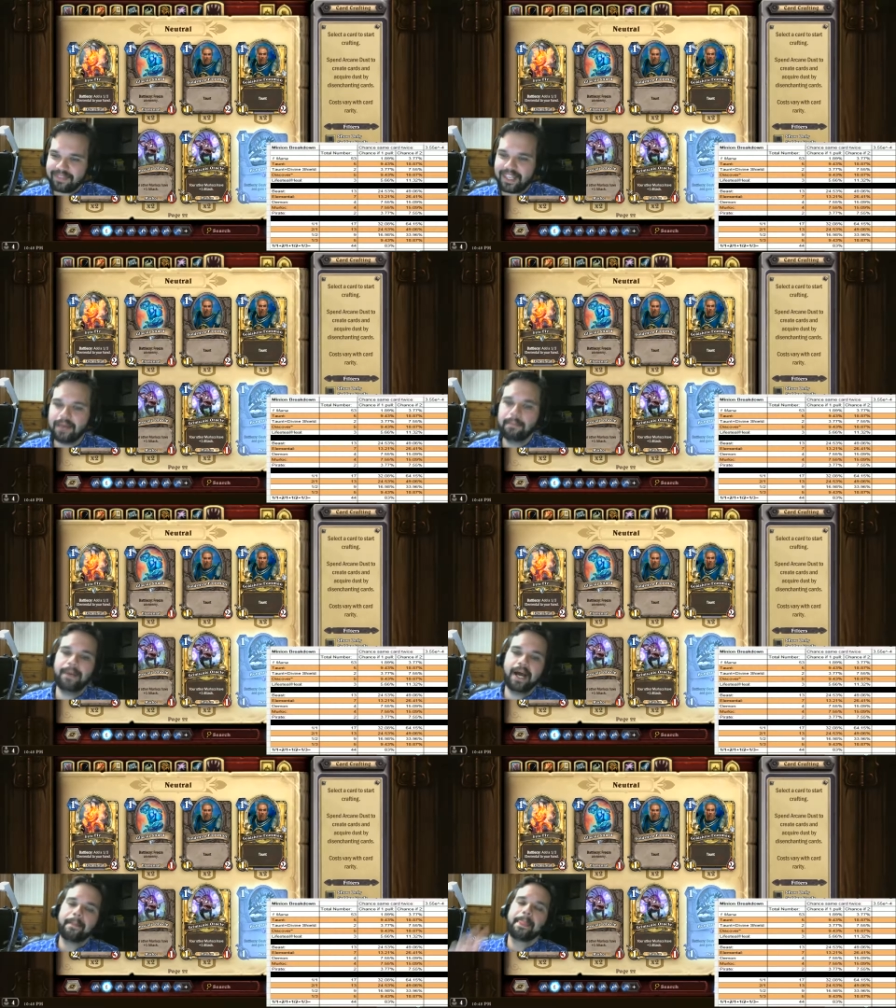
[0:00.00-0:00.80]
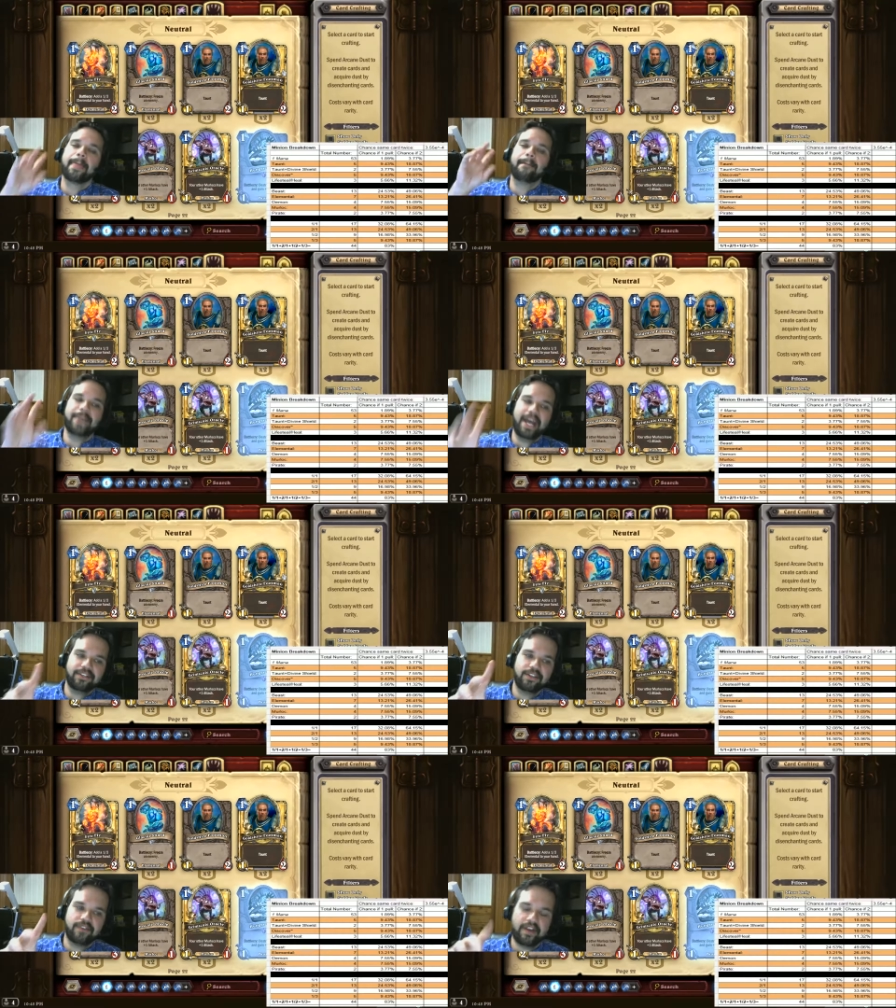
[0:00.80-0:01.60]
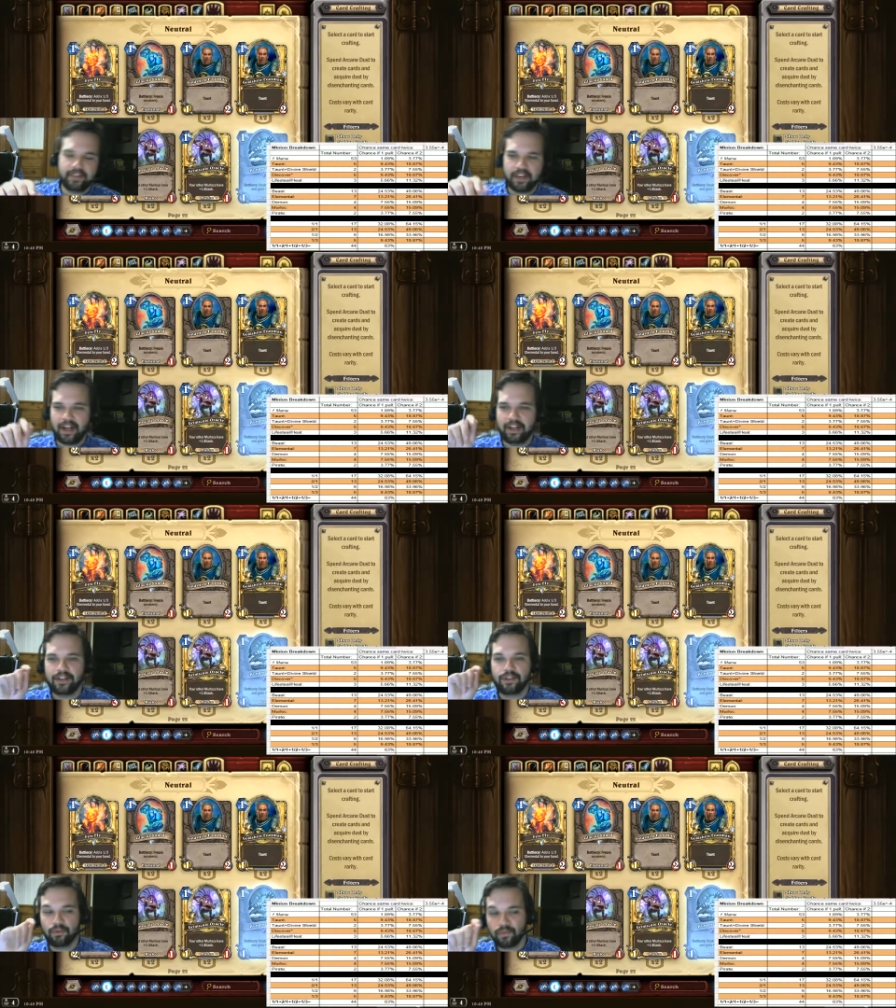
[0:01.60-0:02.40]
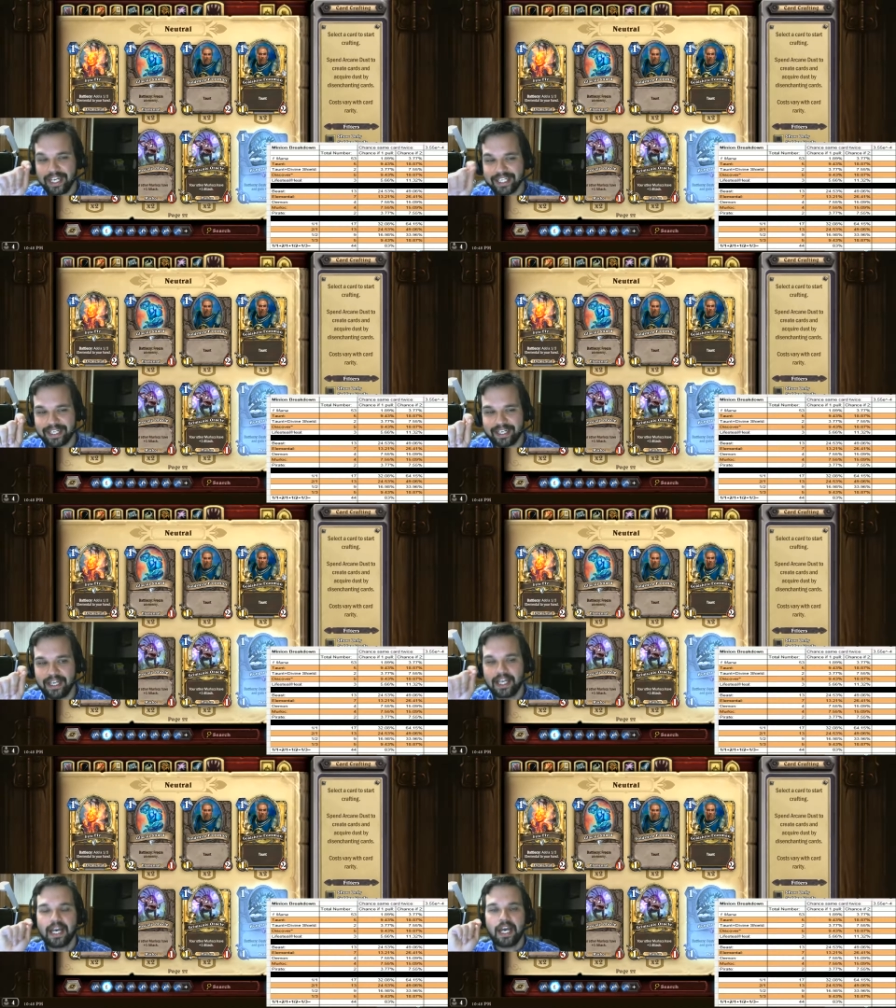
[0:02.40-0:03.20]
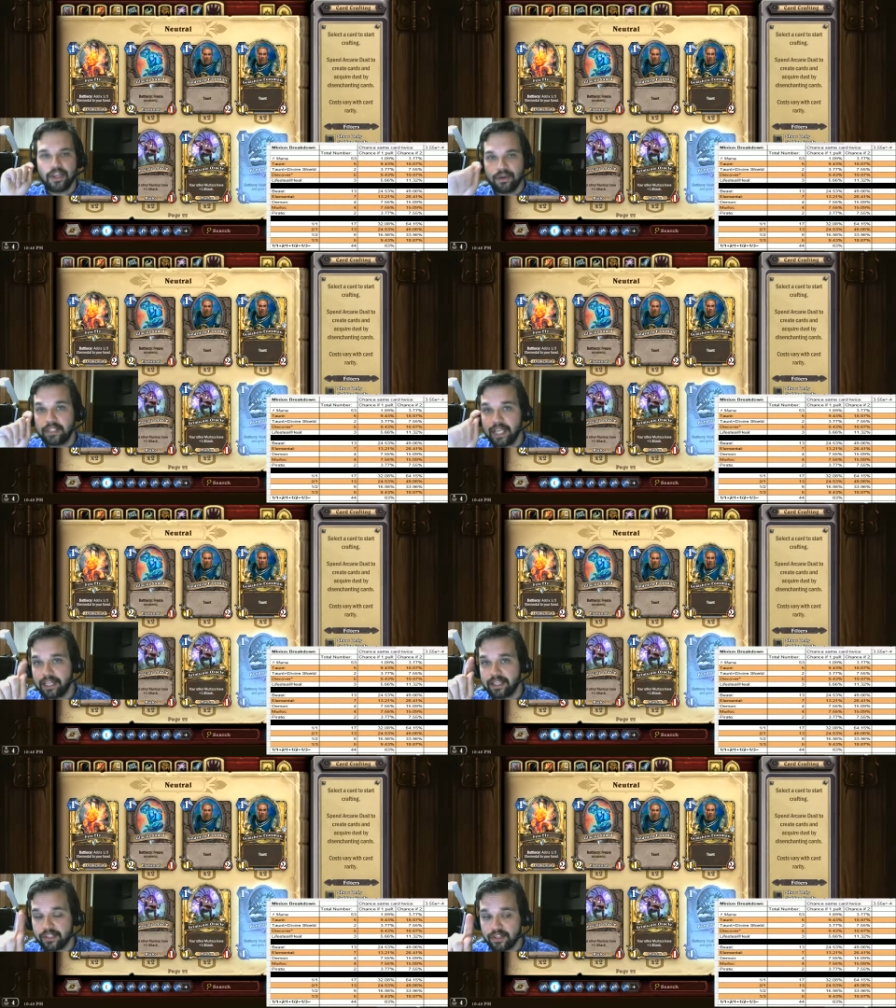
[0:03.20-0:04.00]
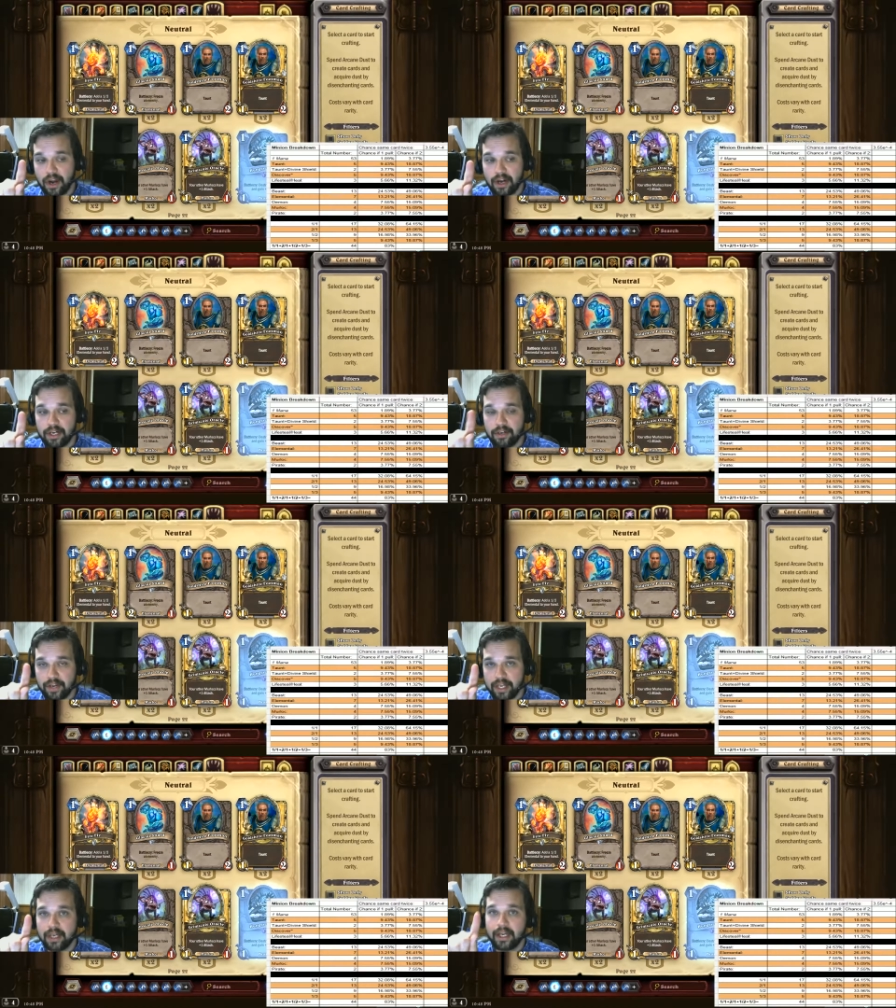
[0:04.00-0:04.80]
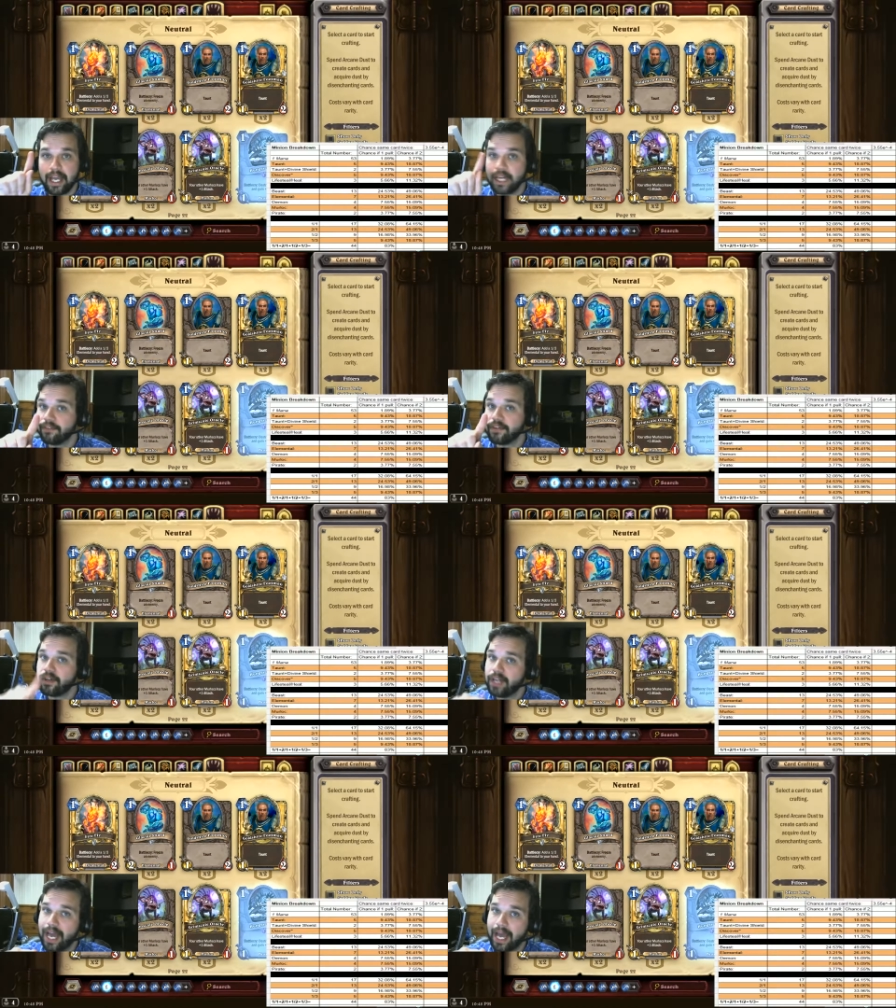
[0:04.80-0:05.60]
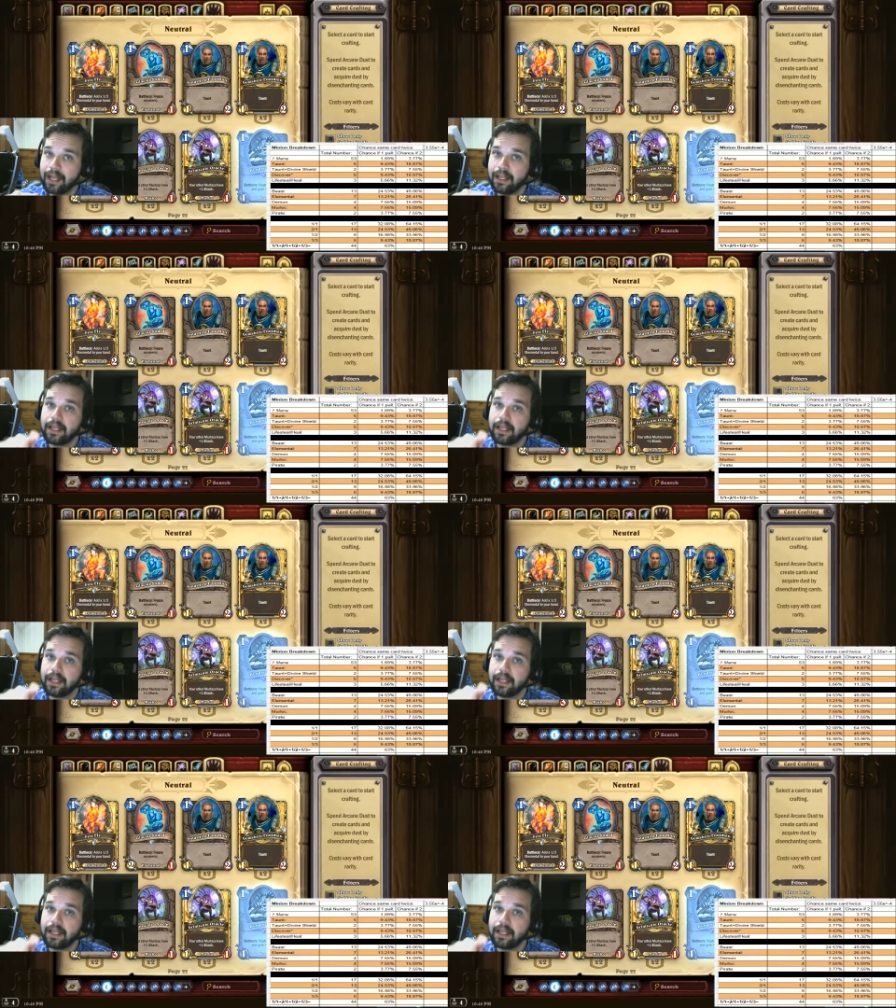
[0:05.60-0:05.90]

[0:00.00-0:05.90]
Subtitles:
But back to the Ravencaller, the reason you take this card in Arena, and if you're not